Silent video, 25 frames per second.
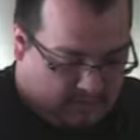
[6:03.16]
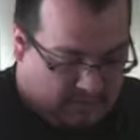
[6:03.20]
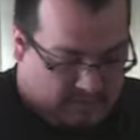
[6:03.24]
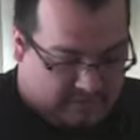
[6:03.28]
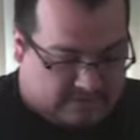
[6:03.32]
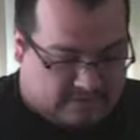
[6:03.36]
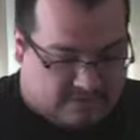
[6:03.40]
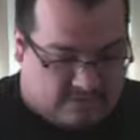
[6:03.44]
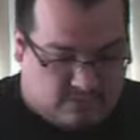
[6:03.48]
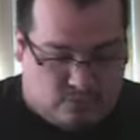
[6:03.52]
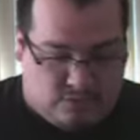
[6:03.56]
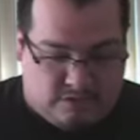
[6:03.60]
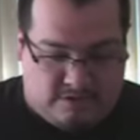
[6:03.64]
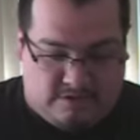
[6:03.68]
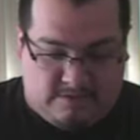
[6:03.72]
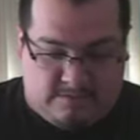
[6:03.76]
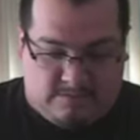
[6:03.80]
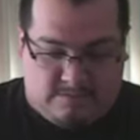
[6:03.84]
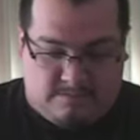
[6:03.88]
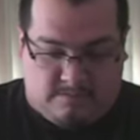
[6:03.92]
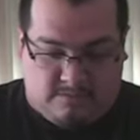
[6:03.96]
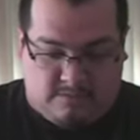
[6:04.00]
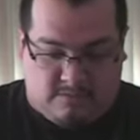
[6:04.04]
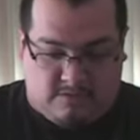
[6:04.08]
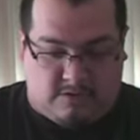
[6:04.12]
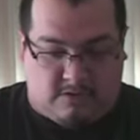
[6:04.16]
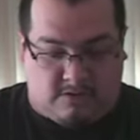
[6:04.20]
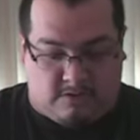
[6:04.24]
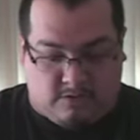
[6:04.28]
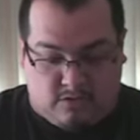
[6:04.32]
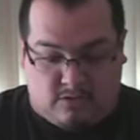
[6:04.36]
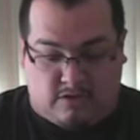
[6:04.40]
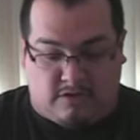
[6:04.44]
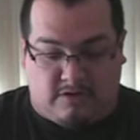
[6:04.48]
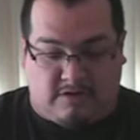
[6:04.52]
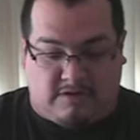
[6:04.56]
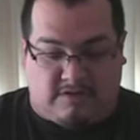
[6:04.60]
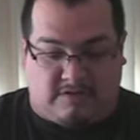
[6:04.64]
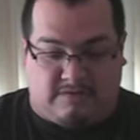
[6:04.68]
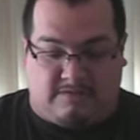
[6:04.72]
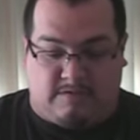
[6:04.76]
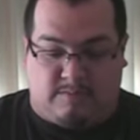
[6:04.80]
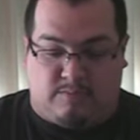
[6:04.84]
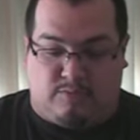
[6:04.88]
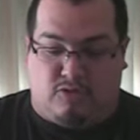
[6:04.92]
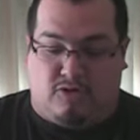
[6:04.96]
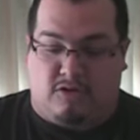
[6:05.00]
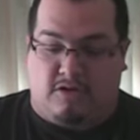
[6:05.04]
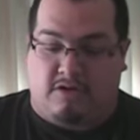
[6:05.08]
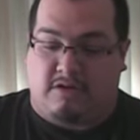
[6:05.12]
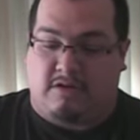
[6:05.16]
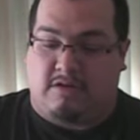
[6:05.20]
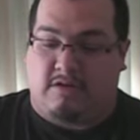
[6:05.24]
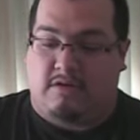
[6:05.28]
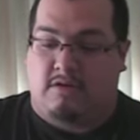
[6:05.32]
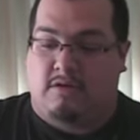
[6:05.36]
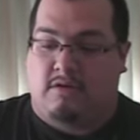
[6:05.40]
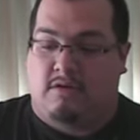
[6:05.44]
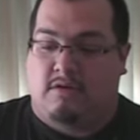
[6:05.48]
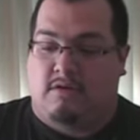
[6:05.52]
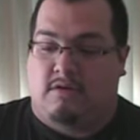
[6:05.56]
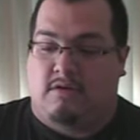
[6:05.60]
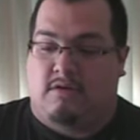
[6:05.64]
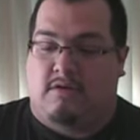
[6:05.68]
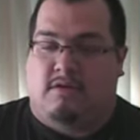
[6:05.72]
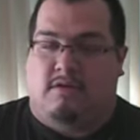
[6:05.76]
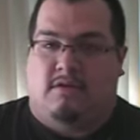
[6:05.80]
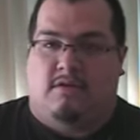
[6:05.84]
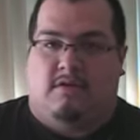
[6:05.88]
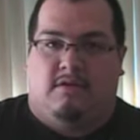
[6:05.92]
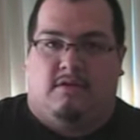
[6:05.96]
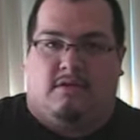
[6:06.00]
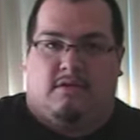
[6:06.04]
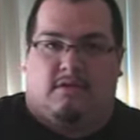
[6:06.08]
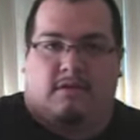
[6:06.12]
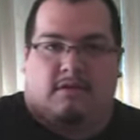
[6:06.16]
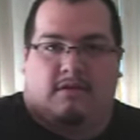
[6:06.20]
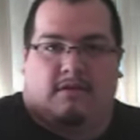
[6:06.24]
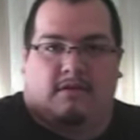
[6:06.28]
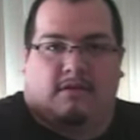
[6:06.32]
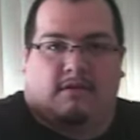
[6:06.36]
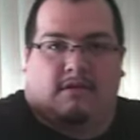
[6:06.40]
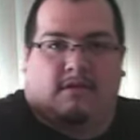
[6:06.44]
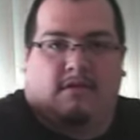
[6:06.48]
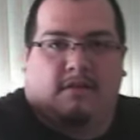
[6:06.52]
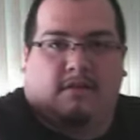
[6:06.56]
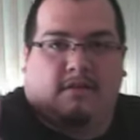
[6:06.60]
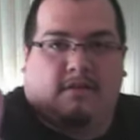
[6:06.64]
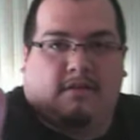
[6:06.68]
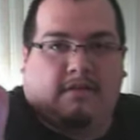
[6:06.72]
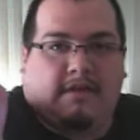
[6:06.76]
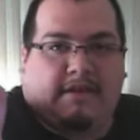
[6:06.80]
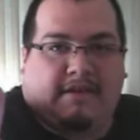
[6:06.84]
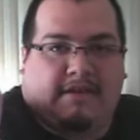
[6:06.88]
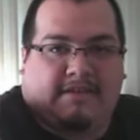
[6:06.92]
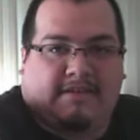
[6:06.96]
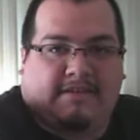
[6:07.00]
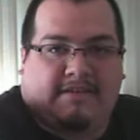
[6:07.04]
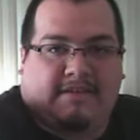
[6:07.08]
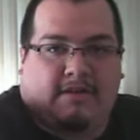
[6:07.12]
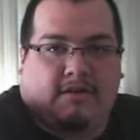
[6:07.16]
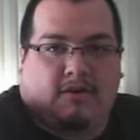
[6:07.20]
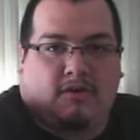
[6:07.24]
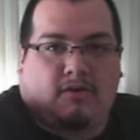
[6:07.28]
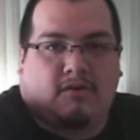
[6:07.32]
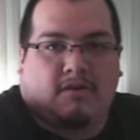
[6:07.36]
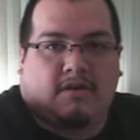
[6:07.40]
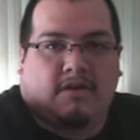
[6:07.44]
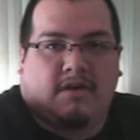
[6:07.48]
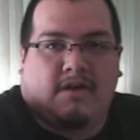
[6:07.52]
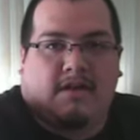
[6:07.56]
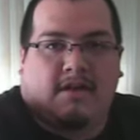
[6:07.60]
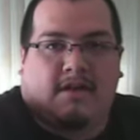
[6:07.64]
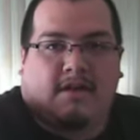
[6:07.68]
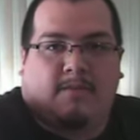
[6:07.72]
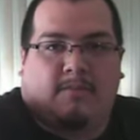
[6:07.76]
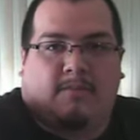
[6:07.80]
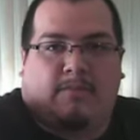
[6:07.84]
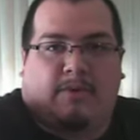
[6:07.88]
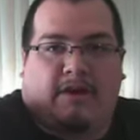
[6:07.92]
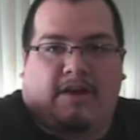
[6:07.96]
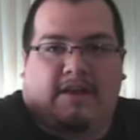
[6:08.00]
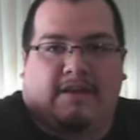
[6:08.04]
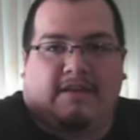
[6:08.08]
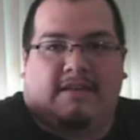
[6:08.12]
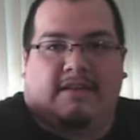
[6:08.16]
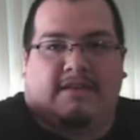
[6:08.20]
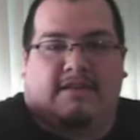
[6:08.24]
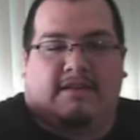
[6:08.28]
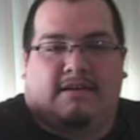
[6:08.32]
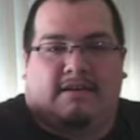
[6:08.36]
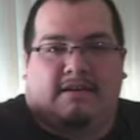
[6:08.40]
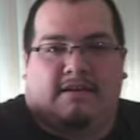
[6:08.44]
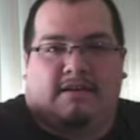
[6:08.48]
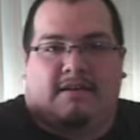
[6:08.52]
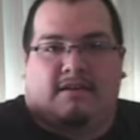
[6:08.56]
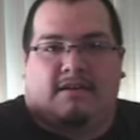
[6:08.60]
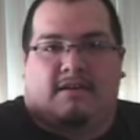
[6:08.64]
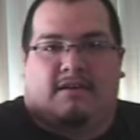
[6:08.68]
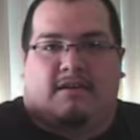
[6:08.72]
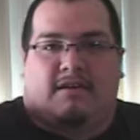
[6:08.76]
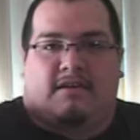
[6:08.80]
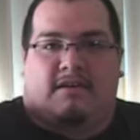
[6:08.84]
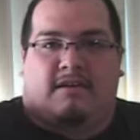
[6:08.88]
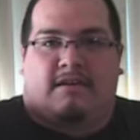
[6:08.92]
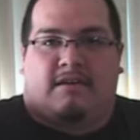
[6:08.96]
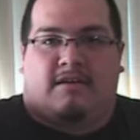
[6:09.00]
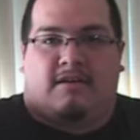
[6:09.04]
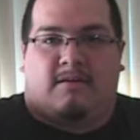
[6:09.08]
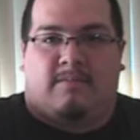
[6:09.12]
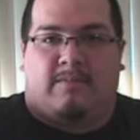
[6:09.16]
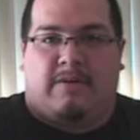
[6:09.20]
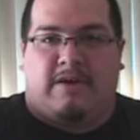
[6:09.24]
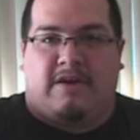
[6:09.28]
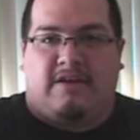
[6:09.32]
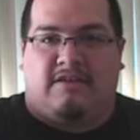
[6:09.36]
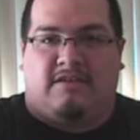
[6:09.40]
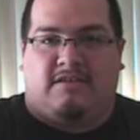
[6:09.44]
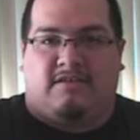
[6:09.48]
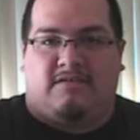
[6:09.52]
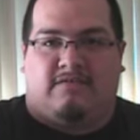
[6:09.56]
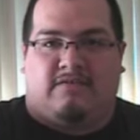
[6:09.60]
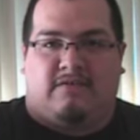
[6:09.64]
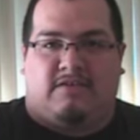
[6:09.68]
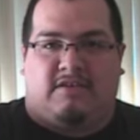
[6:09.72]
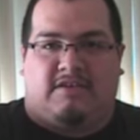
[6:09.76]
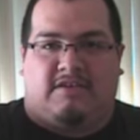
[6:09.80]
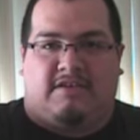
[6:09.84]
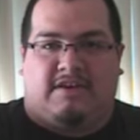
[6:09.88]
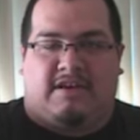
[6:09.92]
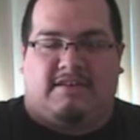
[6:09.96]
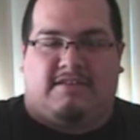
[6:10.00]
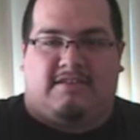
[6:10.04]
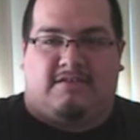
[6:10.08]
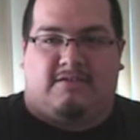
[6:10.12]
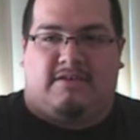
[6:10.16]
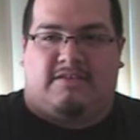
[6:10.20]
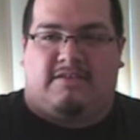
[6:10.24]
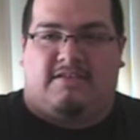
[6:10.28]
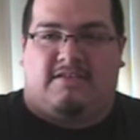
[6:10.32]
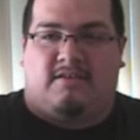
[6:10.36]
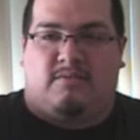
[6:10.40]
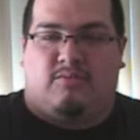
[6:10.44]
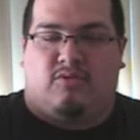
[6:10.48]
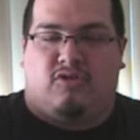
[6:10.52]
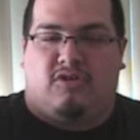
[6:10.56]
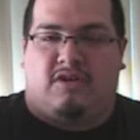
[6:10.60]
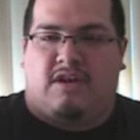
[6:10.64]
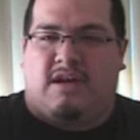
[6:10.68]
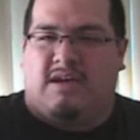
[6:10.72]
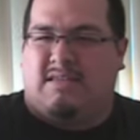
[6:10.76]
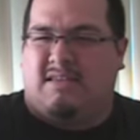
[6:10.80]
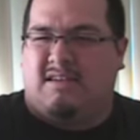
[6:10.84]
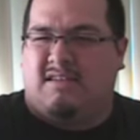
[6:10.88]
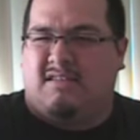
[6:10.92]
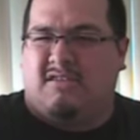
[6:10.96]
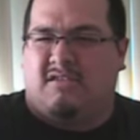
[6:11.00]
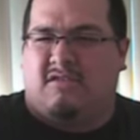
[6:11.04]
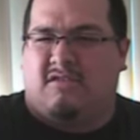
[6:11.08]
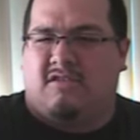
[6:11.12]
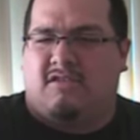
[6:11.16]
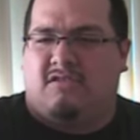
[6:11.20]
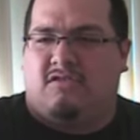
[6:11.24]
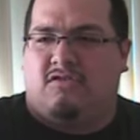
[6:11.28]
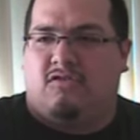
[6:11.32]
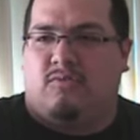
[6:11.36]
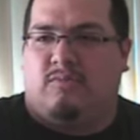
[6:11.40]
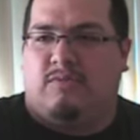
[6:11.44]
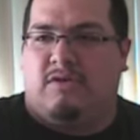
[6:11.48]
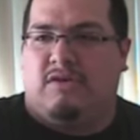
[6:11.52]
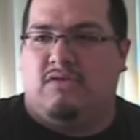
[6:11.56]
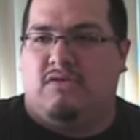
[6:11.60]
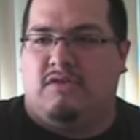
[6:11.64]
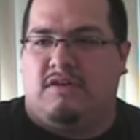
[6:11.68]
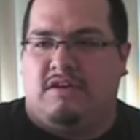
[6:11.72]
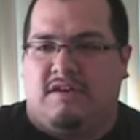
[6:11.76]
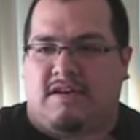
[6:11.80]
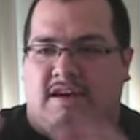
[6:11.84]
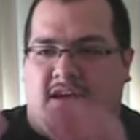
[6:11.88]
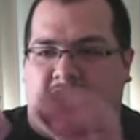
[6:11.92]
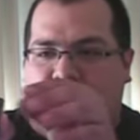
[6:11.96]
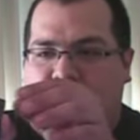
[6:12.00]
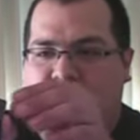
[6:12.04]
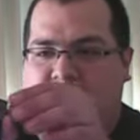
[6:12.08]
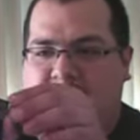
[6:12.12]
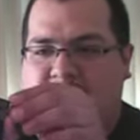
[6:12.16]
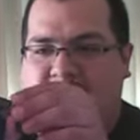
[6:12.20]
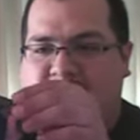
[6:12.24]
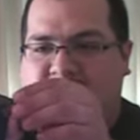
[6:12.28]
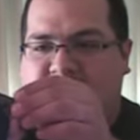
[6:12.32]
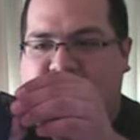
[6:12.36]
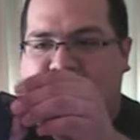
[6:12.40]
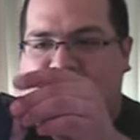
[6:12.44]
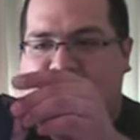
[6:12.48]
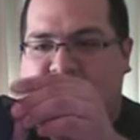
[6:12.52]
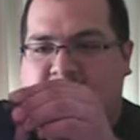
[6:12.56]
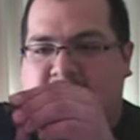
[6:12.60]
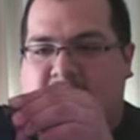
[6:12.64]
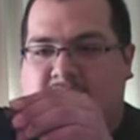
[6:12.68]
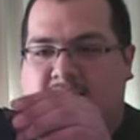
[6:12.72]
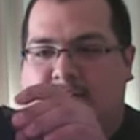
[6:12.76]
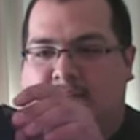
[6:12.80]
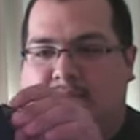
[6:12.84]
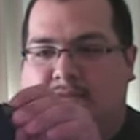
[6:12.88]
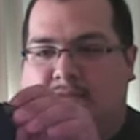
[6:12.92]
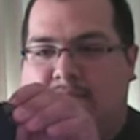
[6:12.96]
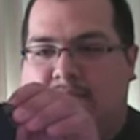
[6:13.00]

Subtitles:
the corners of the wood, or corners of the book, like so, but in comparison for the size of the rest of the book, I think they're a little too puny, and plus,